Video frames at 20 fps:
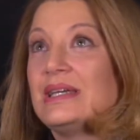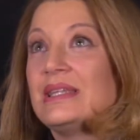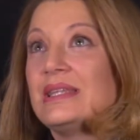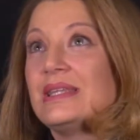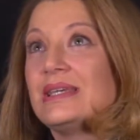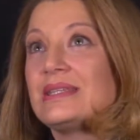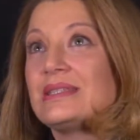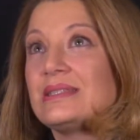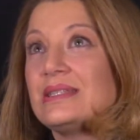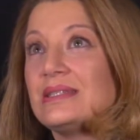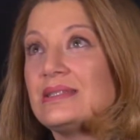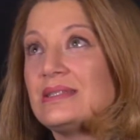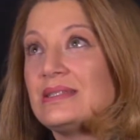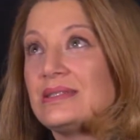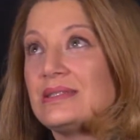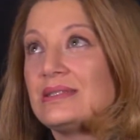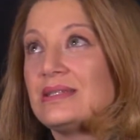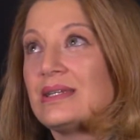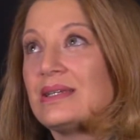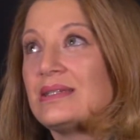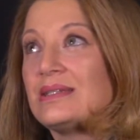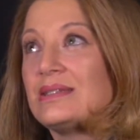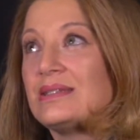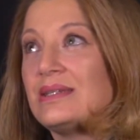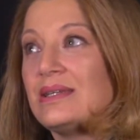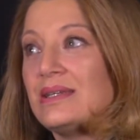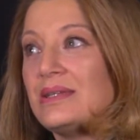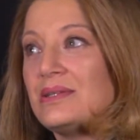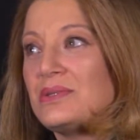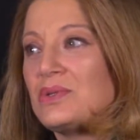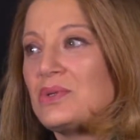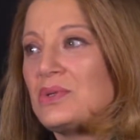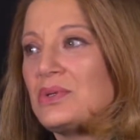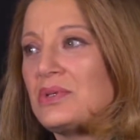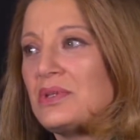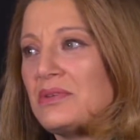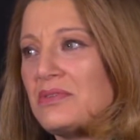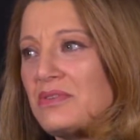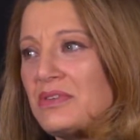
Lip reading: I think, the 60s or the